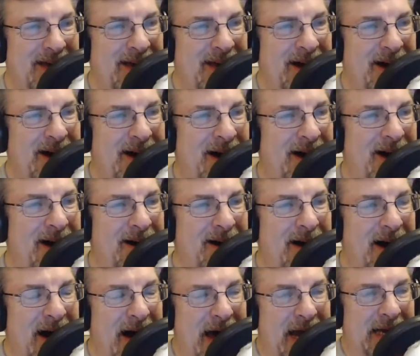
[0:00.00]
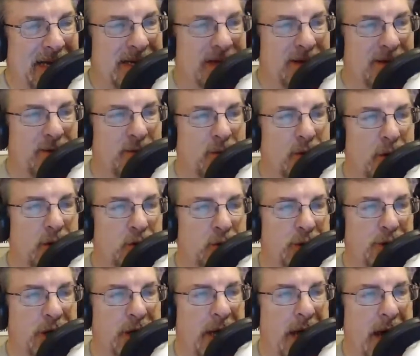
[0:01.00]
All right. We're
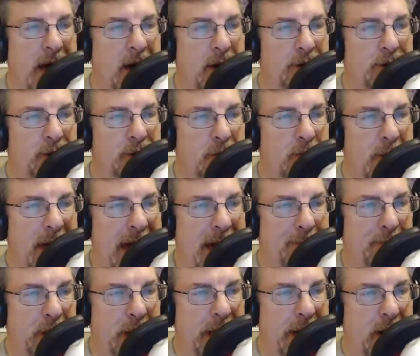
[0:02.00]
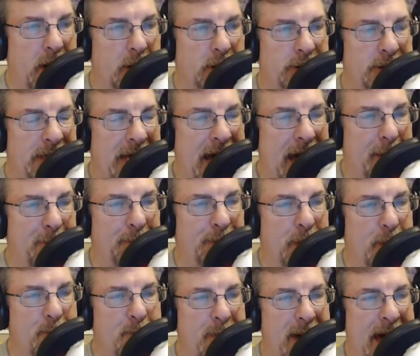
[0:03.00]
switching now to map layers. Tap the
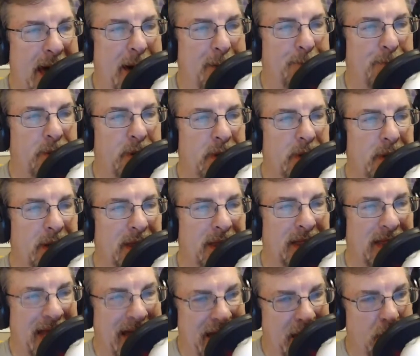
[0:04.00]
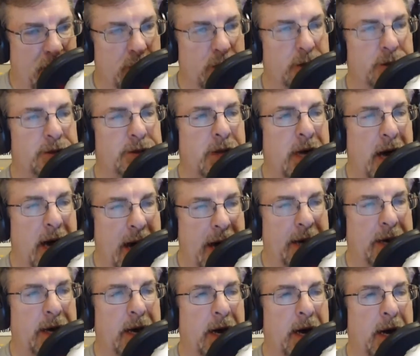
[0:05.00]
map layers
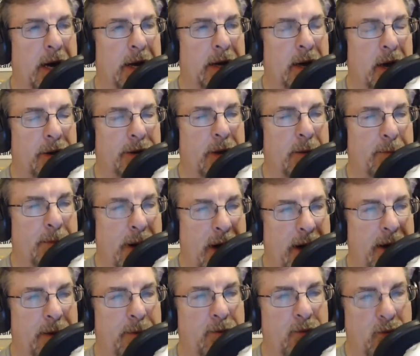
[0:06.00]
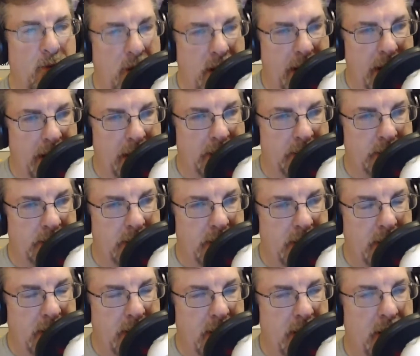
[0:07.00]
icon on the bottom right
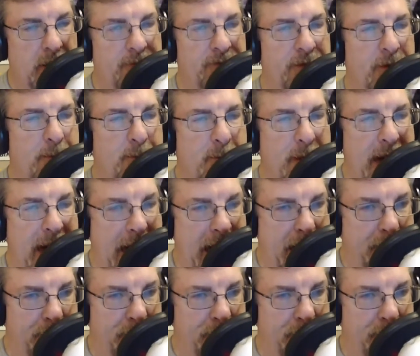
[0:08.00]
of the map